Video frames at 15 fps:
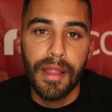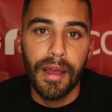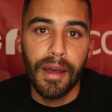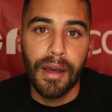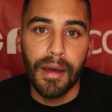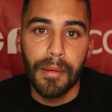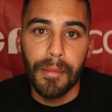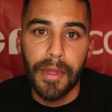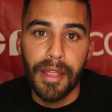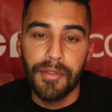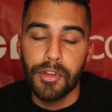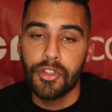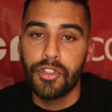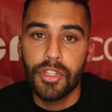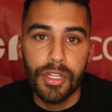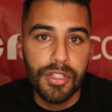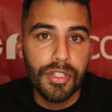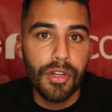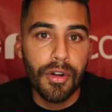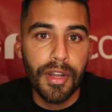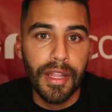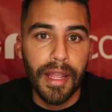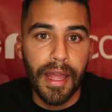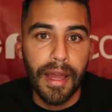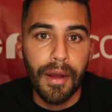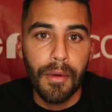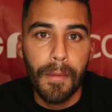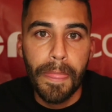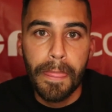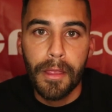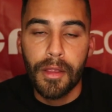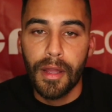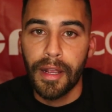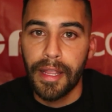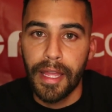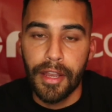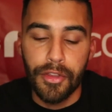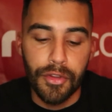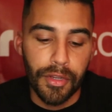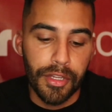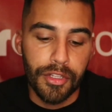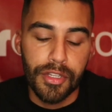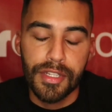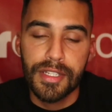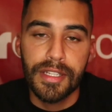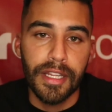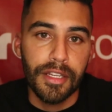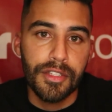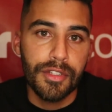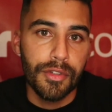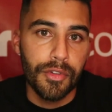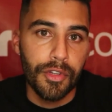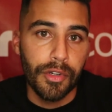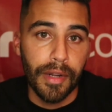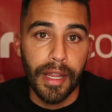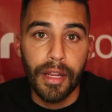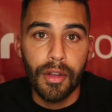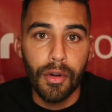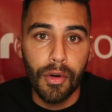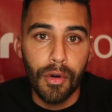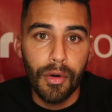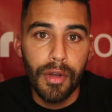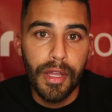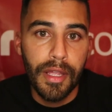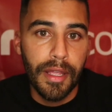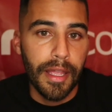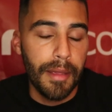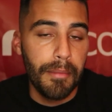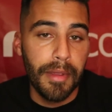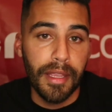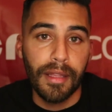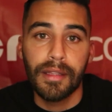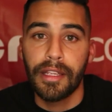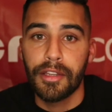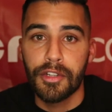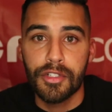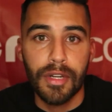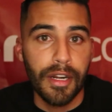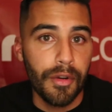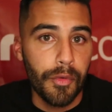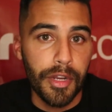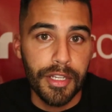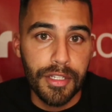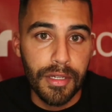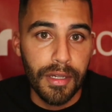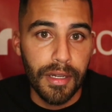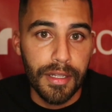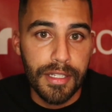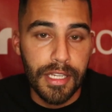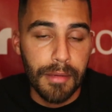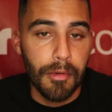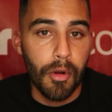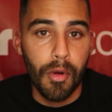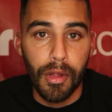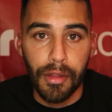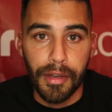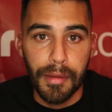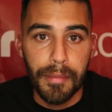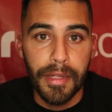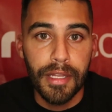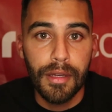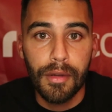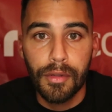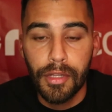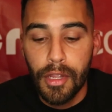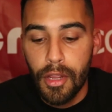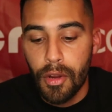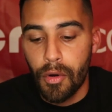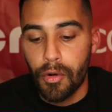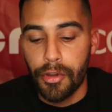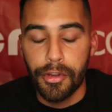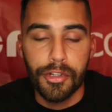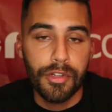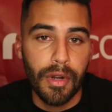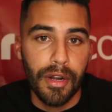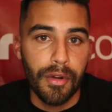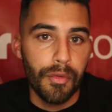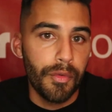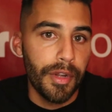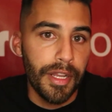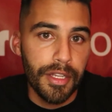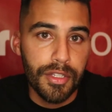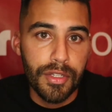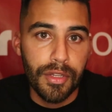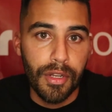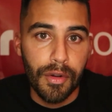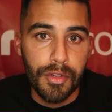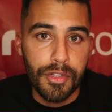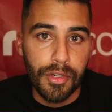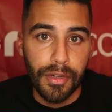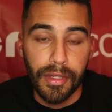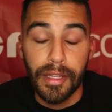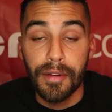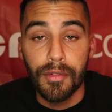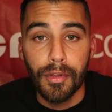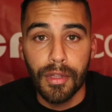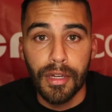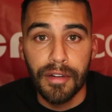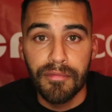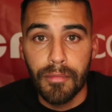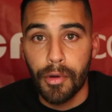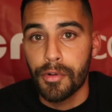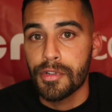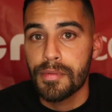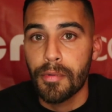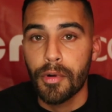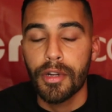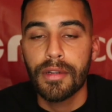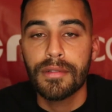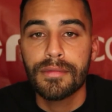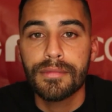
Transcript: Um, if you're just starting out, again, you can just stick to your end goal, it being like you're trying to reach a SEMA quality build or you're trying to reach you know a certain level of motorsport.